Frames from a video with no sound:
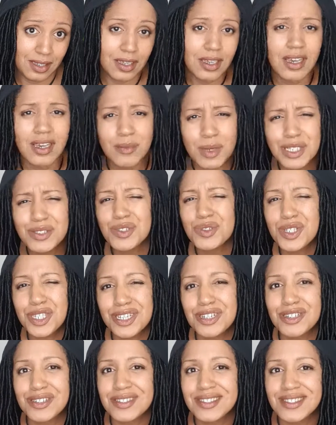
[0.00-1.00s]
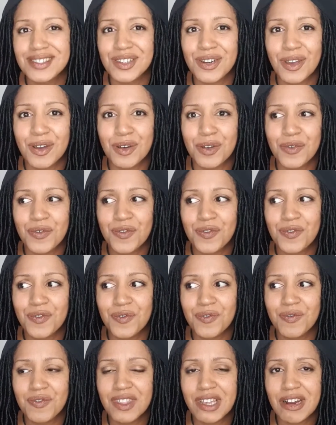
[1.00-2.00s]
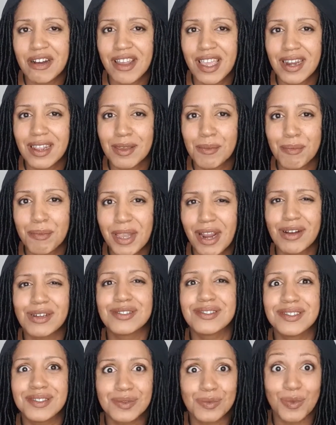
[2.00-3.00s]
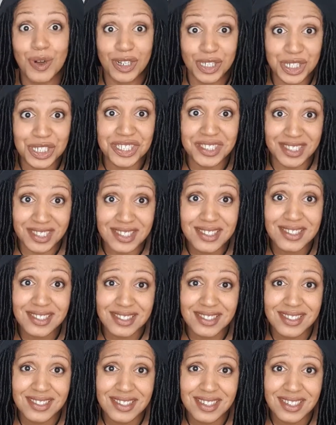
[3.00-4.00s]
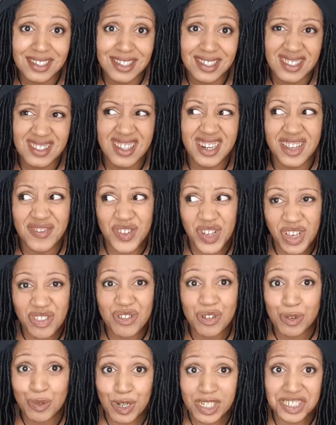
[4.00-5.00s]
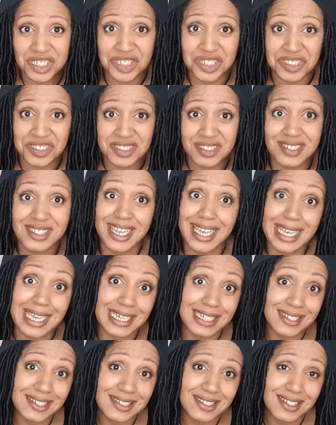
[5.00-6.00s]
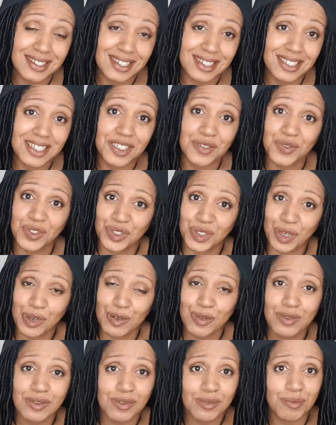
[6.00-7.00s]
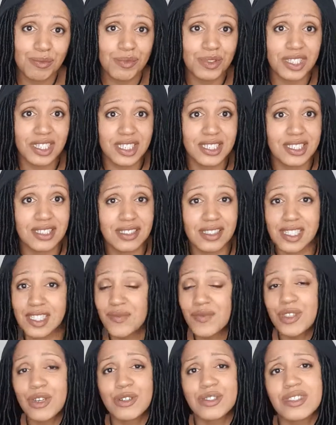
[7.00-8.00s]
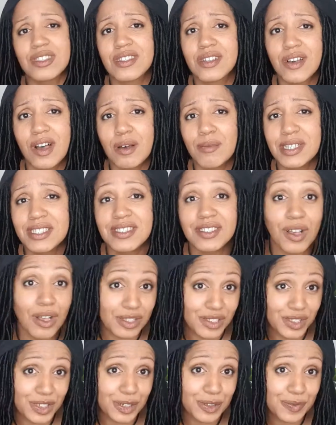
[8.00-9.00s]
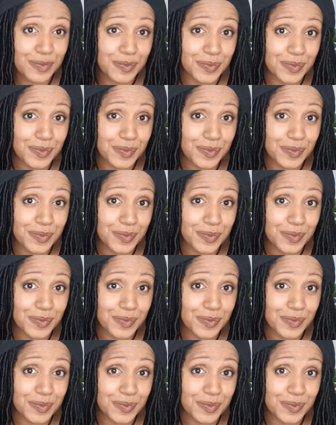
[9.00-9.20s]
I'm also curious to know if there are any parents watching this that have other questions to add. If so, please leave those in the comments also.